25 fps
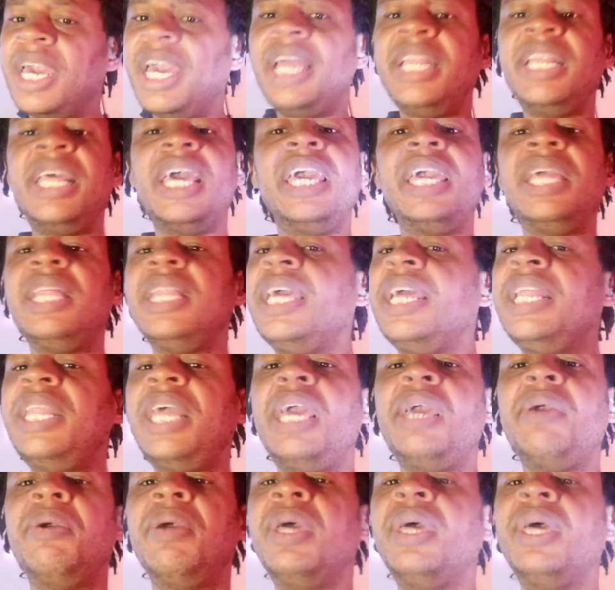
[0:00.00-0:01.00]
And they
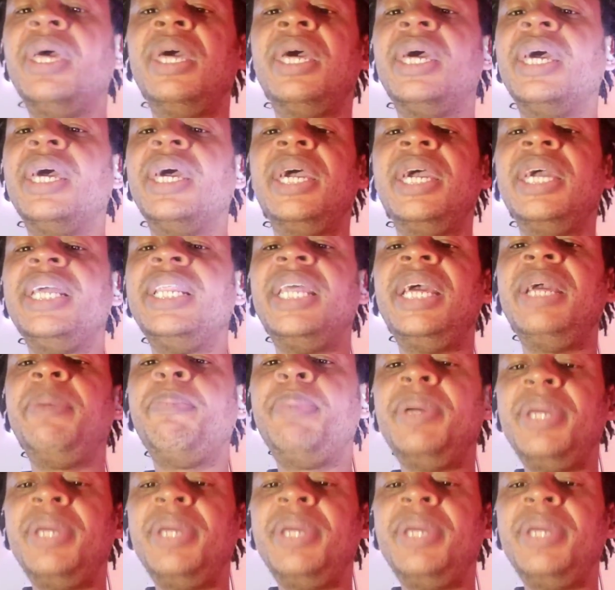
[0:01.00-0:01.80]
and they and they